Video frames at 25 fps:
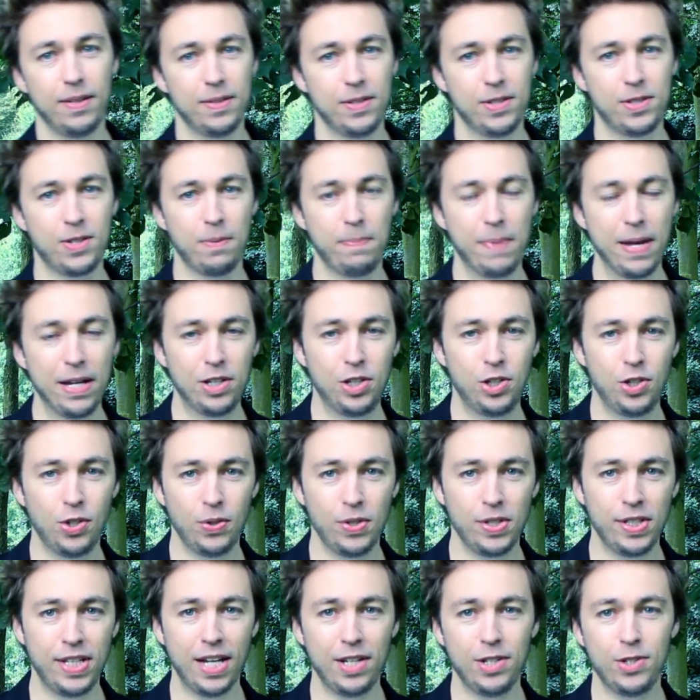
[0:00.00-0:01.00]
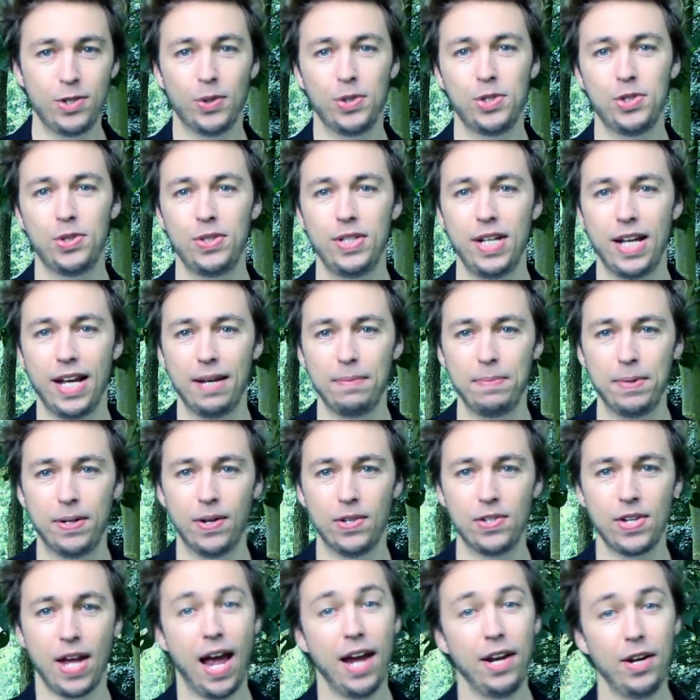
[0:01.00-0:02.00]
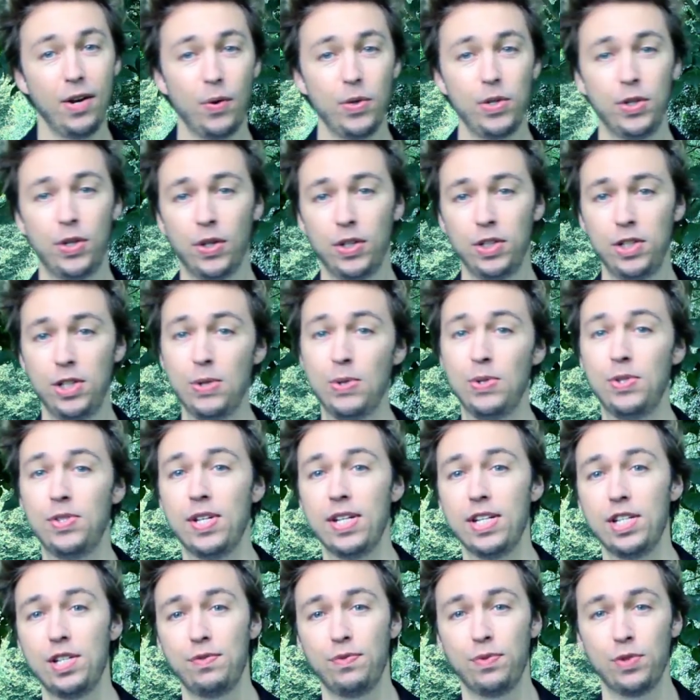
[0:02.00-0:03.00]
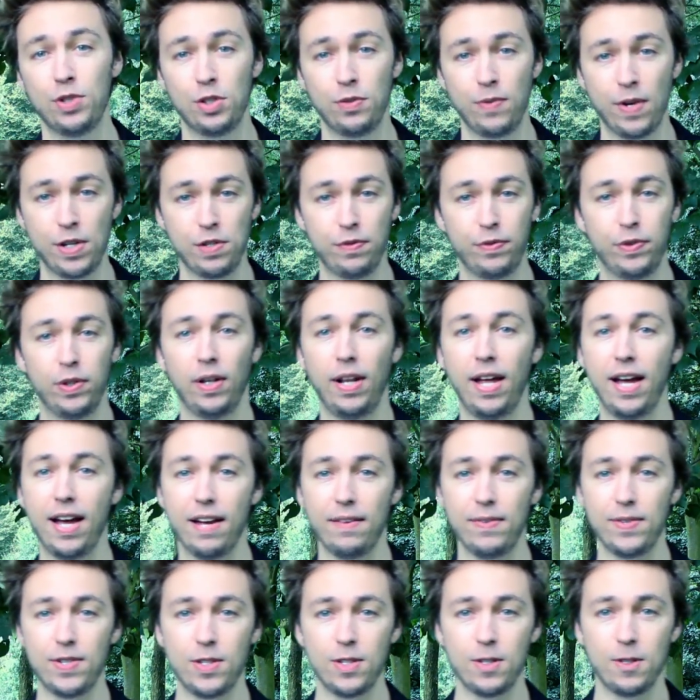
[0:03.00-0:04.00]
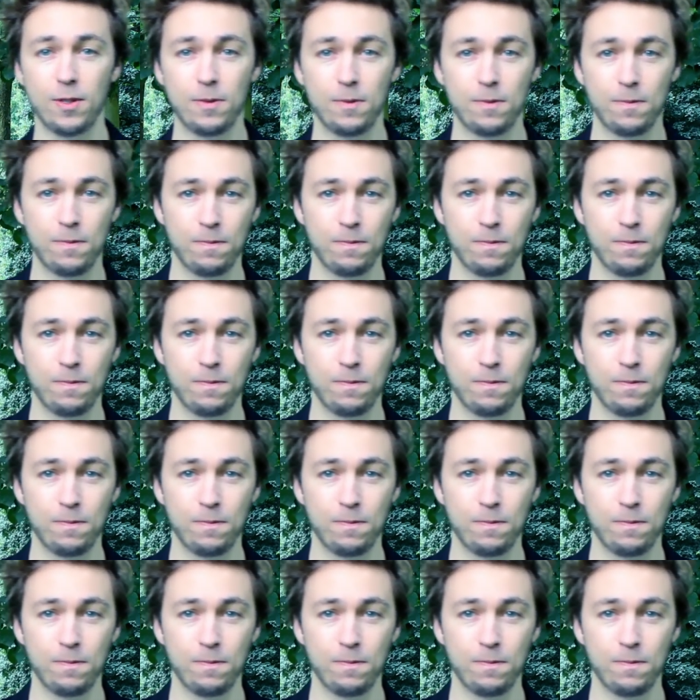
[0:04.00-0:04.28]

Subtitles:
So make sure you get yours today, because I know you're gonna use this for the rest of your lives.